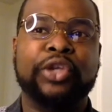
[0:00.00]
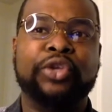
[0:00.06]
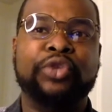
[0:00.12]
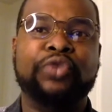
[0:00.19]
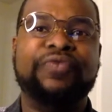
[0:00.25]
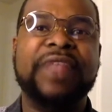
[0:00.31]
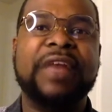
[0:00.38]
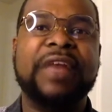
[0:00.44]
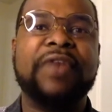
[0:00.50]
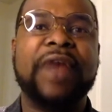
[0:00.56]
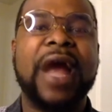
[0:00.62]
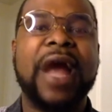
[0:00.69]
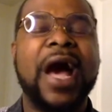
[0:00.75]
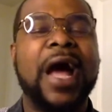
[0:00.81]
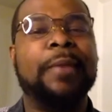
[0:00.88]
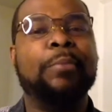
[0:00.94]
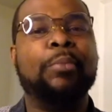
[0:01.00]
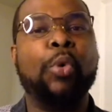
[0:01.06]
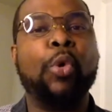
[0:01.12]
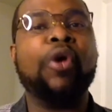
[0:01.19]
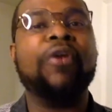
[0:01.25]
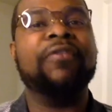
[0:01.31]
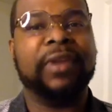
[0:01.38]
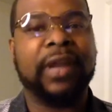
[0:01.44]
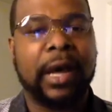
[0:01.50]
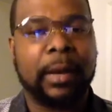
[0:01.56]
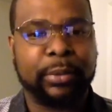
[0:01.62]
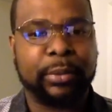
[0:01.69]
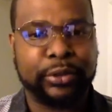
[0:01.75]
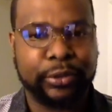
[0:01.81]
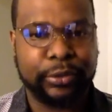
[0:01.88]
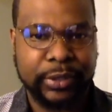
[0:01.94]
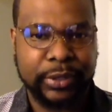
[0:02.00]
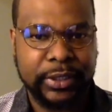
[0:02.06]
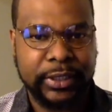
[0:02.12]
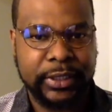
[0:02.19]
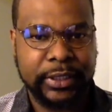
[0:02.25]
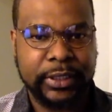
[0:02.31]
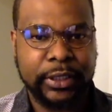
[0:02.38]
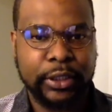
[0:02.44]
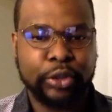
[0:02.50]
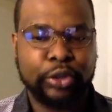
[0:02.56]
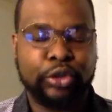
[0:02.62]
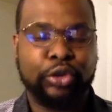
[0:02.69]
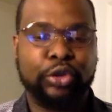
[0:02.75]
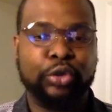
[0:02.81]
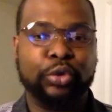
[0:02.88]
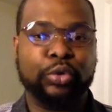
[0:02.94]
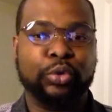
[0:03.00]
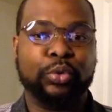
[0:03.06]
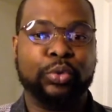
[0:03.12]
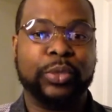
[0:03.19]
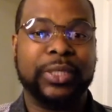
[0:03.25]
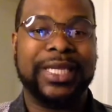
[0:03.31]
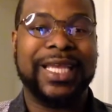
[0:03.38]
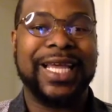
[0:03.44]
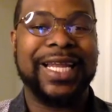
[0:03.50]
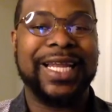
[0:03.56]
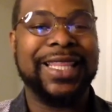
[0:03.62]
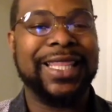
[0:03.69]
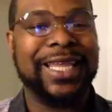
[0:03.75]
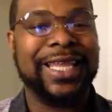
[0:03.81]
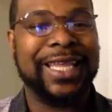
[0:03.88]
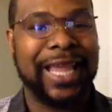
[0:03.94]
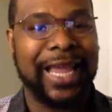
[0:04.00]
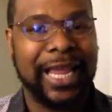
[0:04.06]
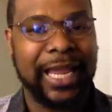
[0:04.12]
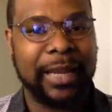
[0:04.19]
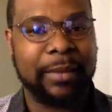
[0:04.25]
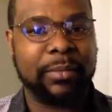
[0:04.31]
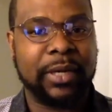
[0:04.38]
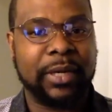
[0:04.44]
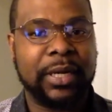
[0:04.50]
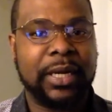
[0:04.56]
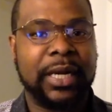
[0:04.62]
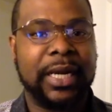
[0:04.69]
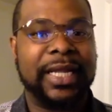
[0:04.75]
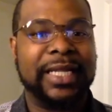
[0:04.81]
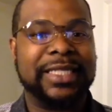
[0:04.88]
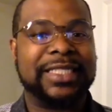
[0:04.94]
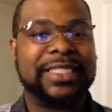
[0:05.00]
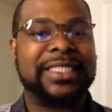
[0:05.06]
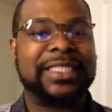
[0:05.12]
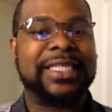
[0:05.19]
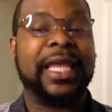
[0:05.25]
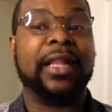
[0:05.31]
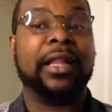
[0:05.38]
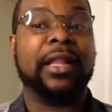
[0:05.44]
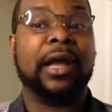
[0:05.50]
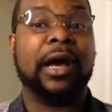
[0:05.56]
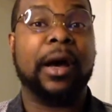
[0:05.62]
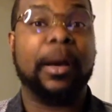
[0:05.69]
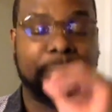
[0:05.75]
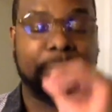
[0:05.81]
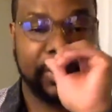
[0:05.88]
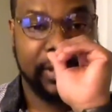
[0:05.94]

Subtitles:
you've never had more of an opportunity to get in the game and scale up